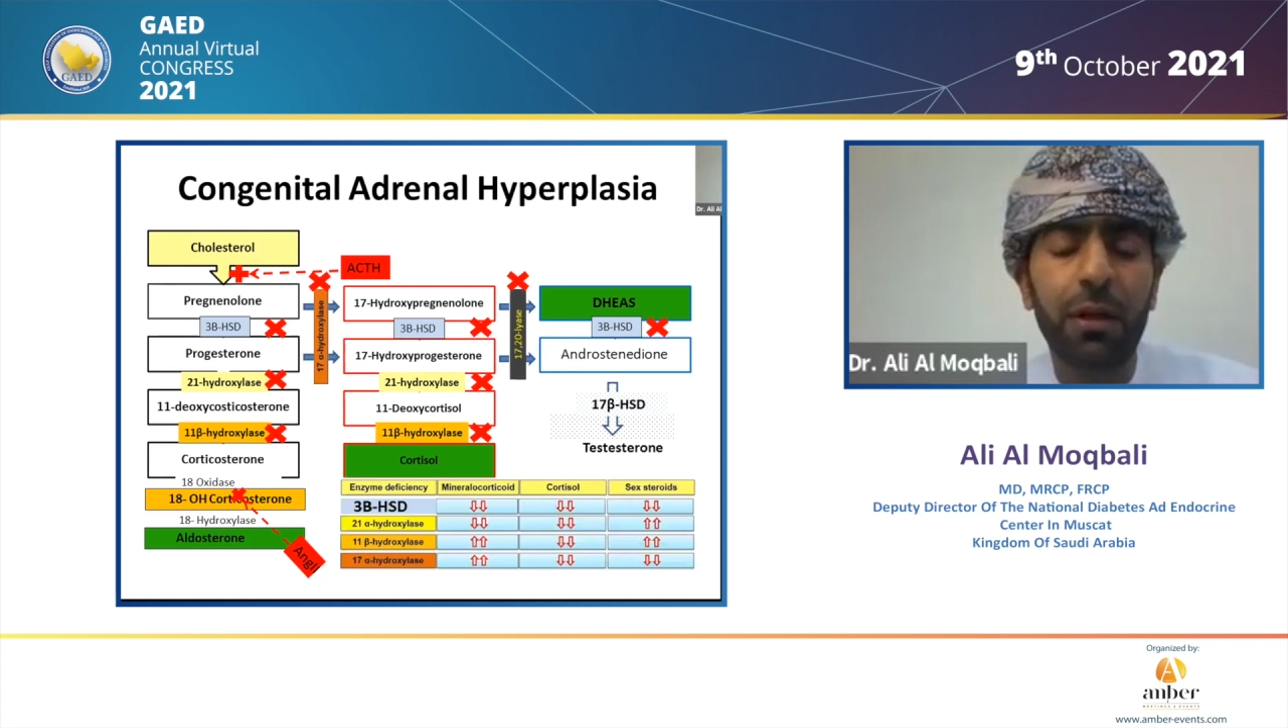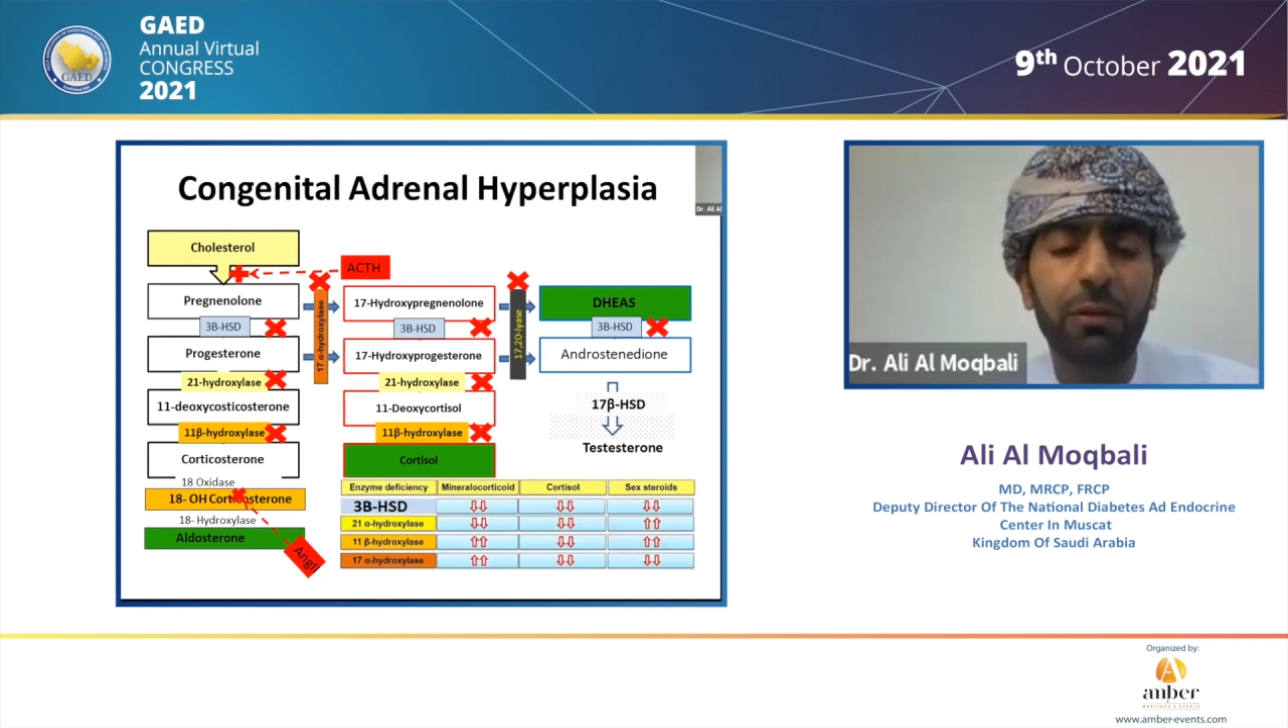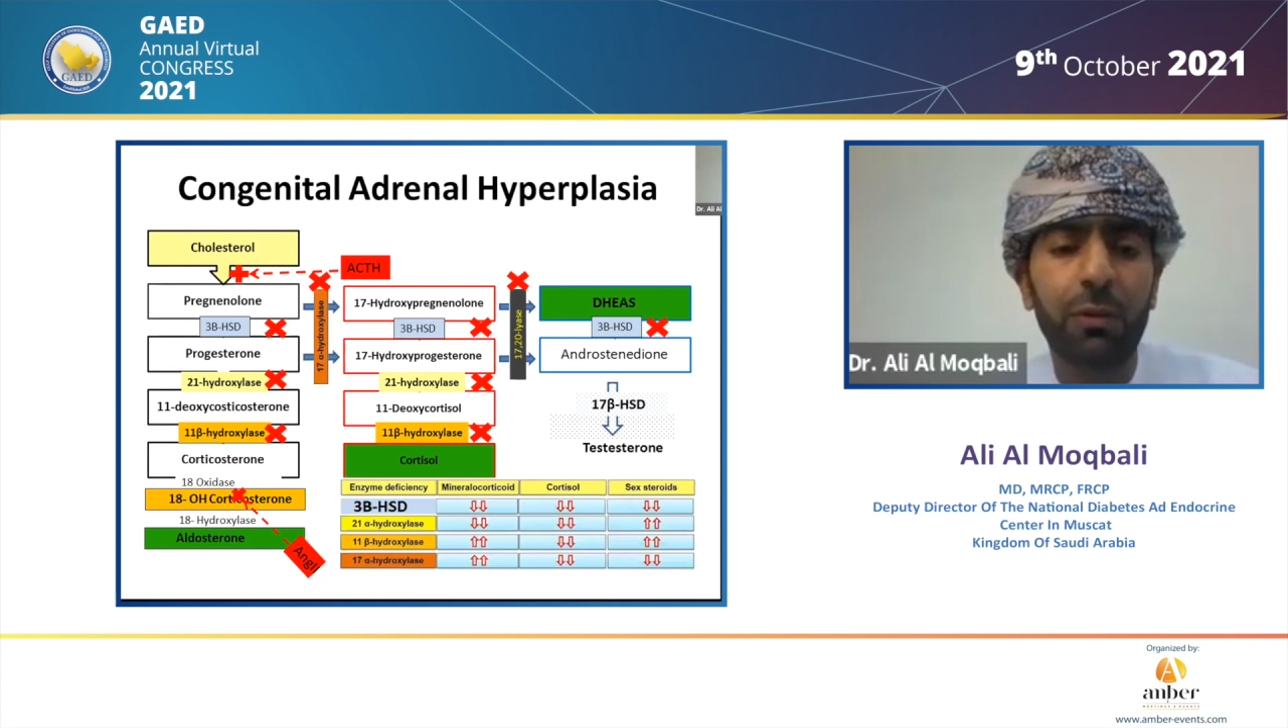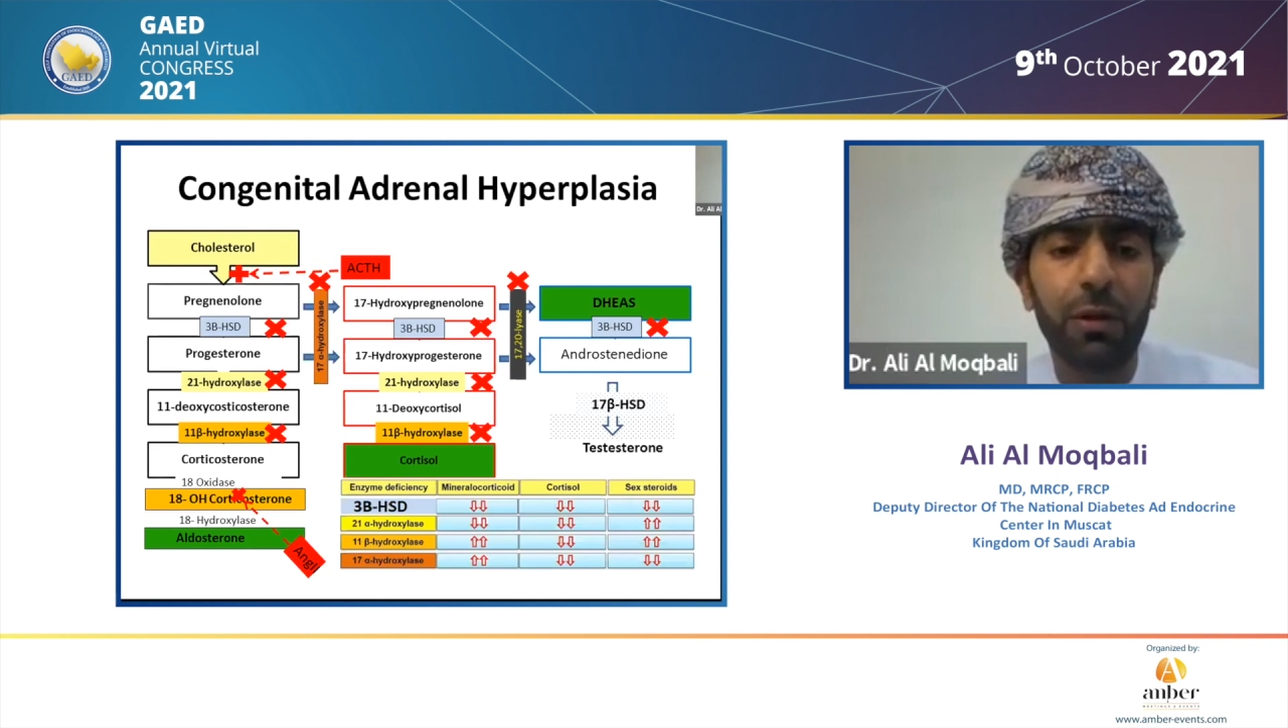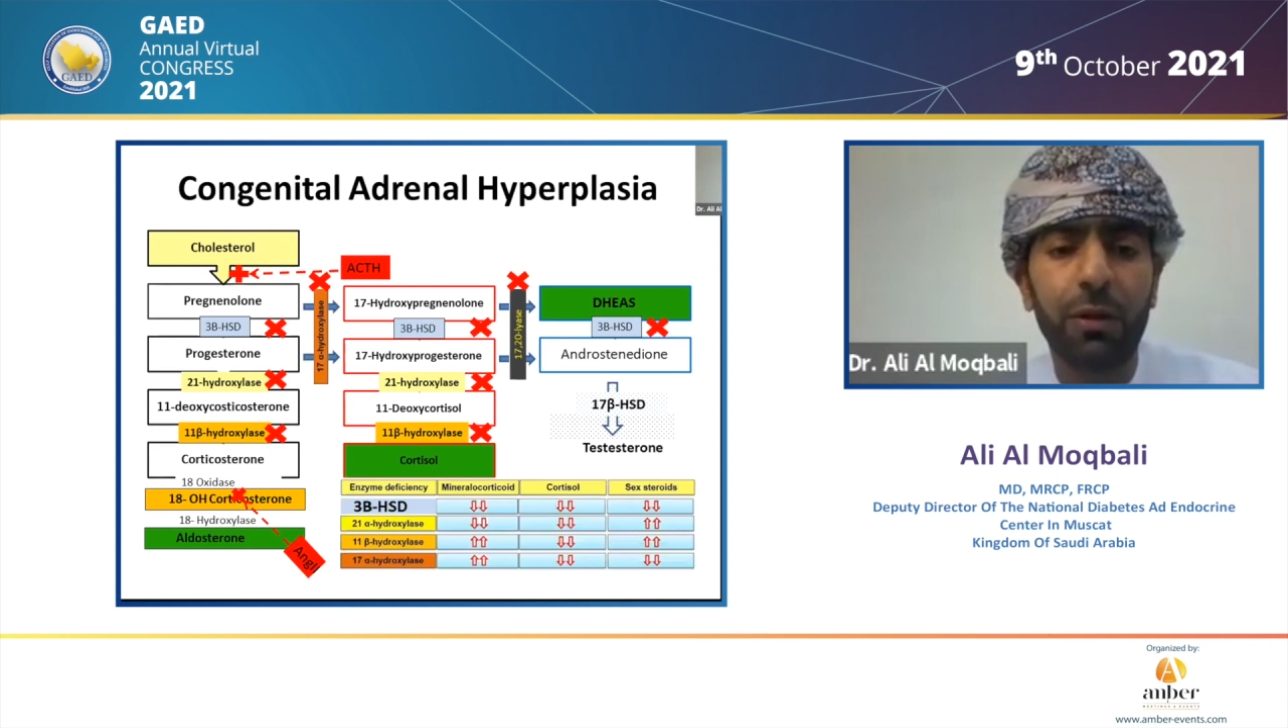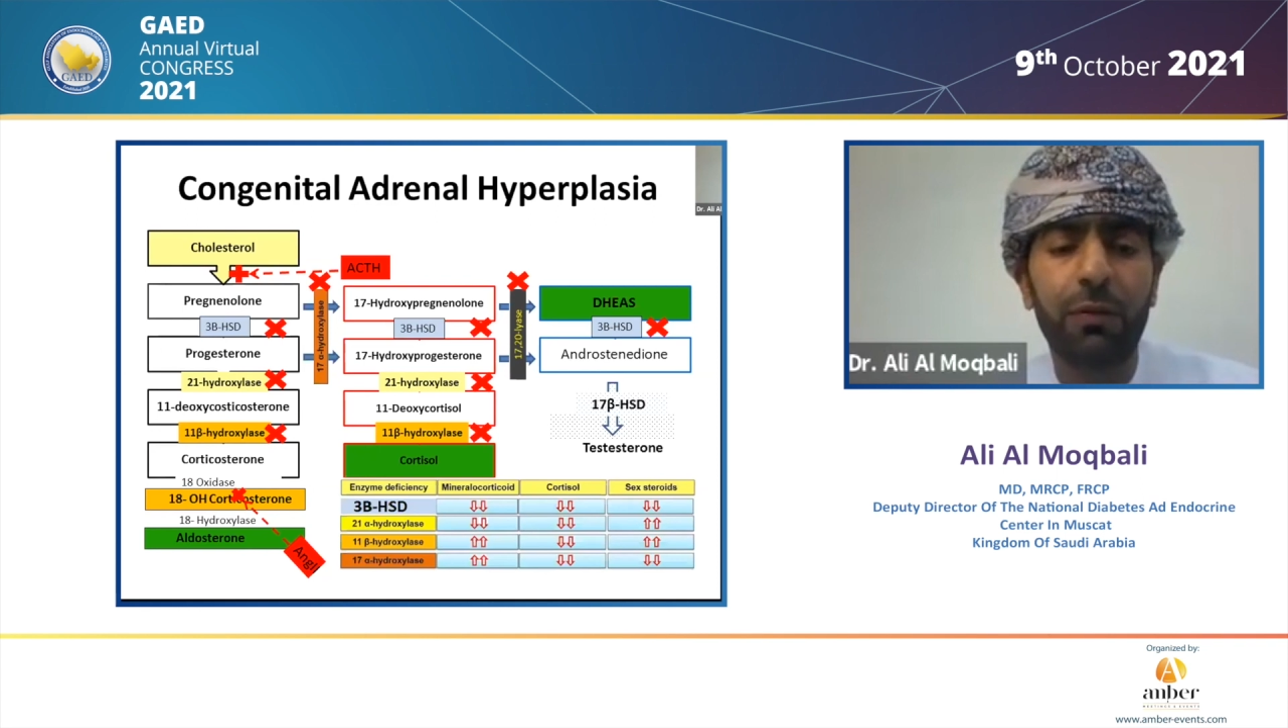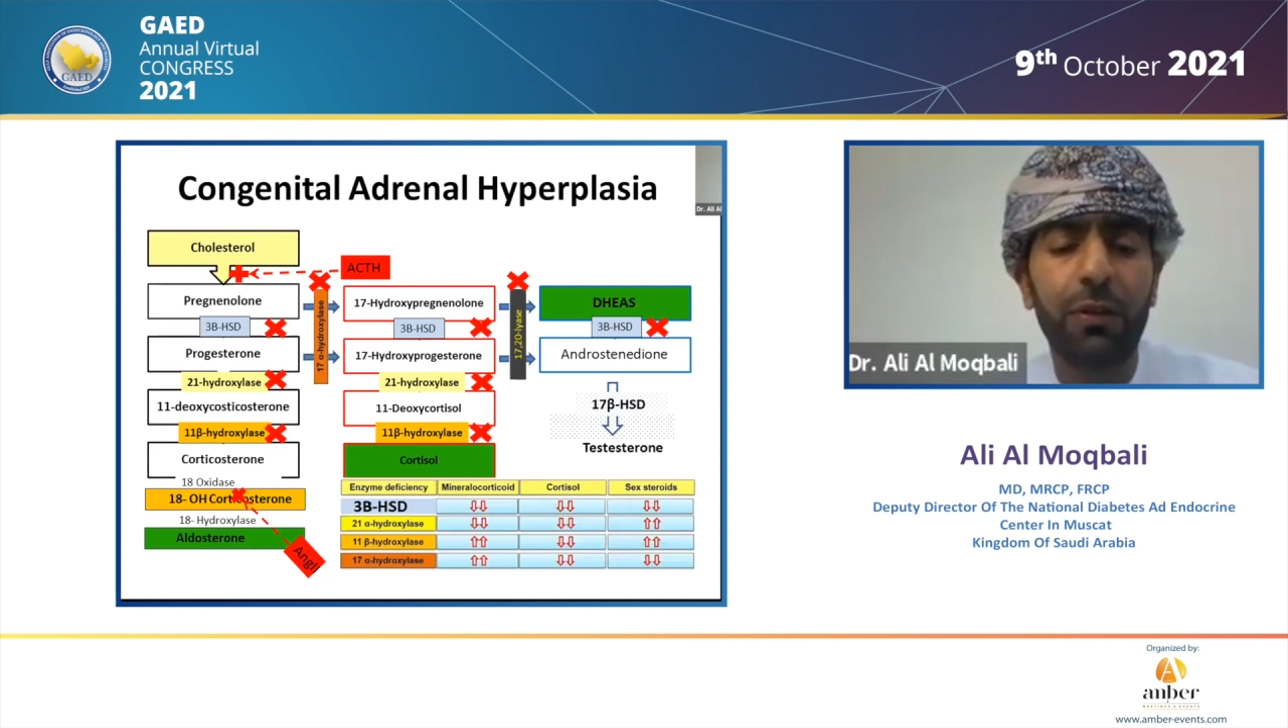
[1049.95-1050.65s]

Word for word: at one of